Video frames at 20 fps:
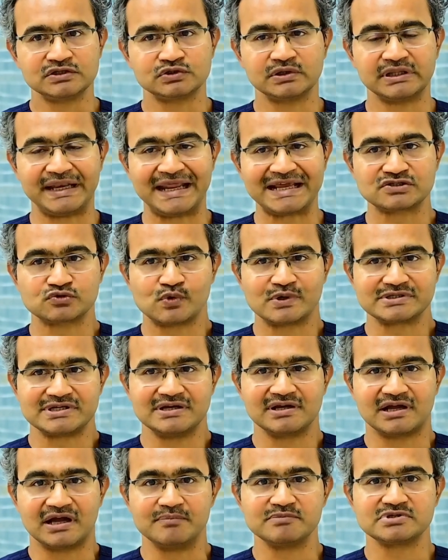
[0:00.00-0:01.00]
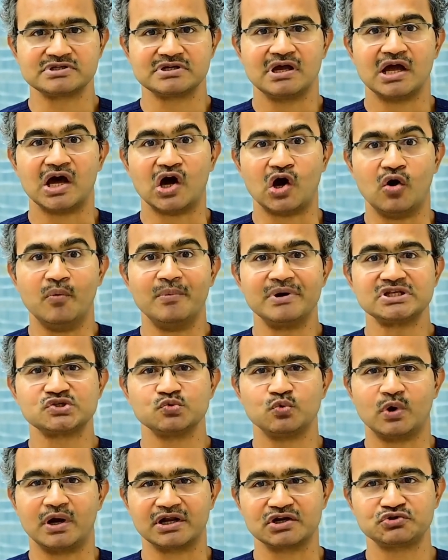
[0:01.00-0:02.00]
the next question comes, how much
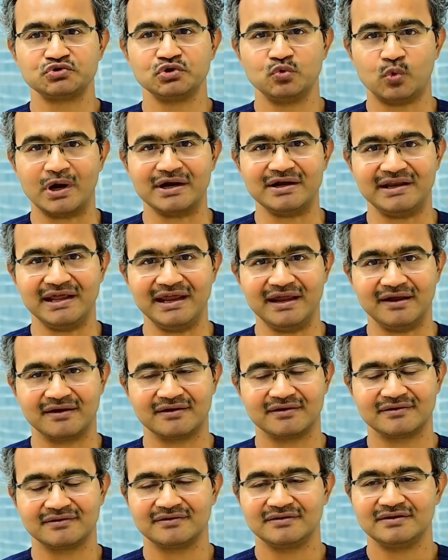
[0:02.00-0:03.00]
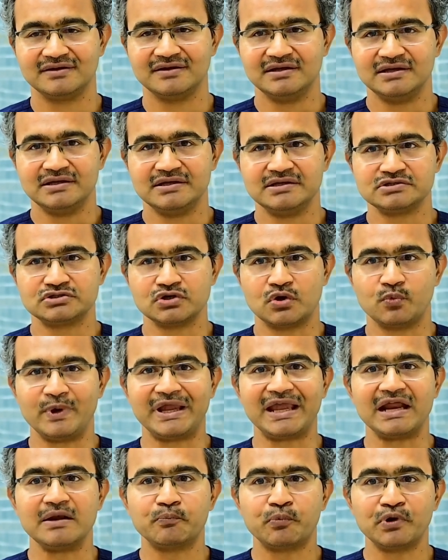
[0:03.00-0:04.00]
water should one take? So we
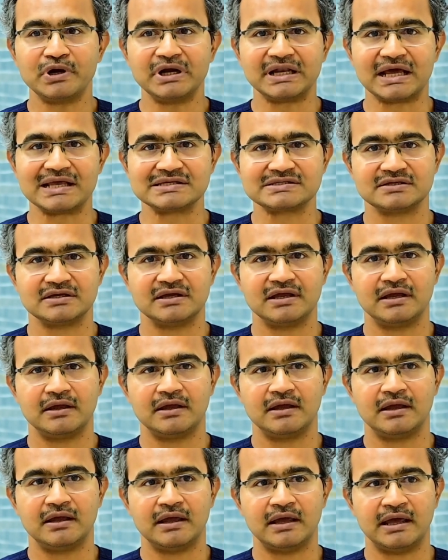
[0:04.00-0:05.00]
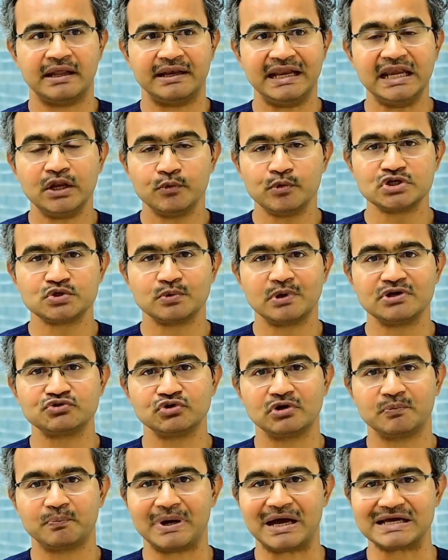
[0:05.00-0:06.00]
can put it as an individual
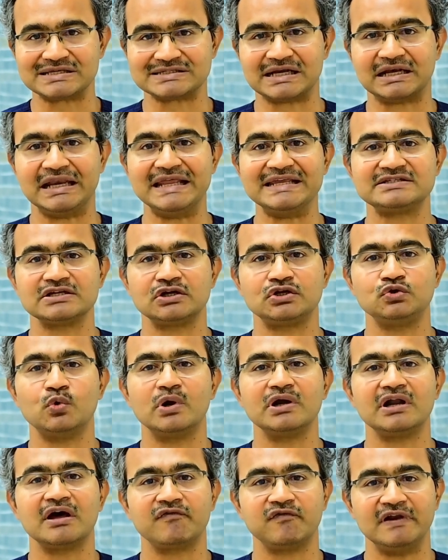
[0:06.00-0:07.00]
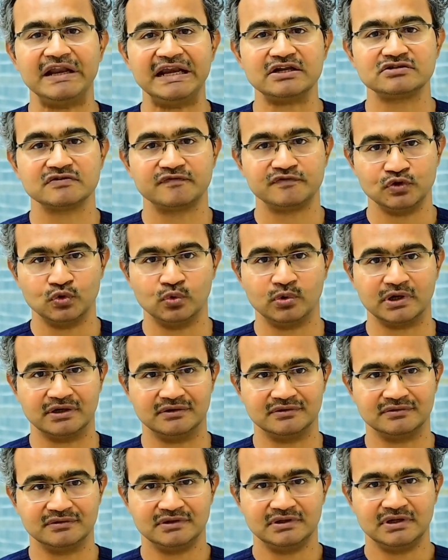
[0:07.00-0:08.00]
should pass at least 2.5 liters of urine.
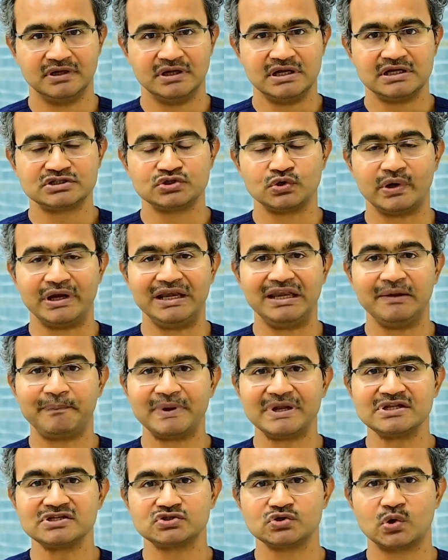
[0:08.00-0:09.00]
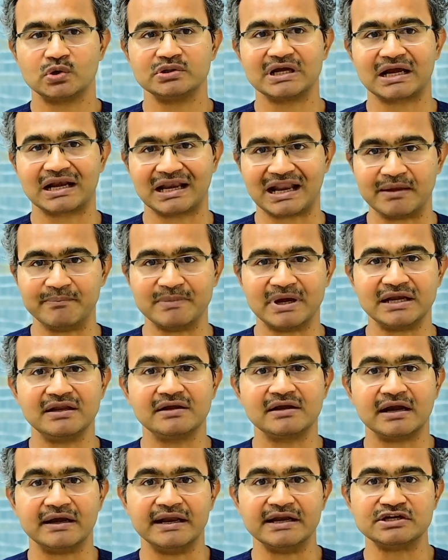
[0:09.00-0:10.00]
So it depends on the climatic
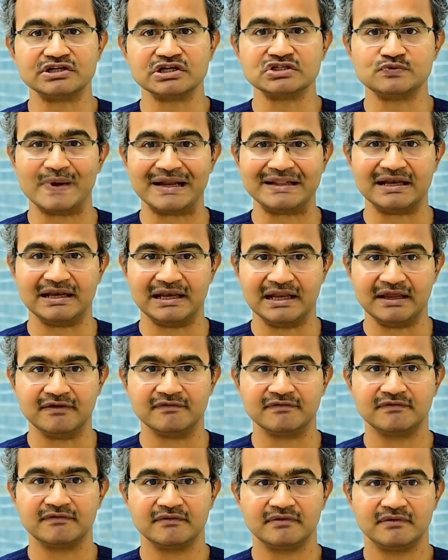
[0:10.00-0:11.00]
conditions where they live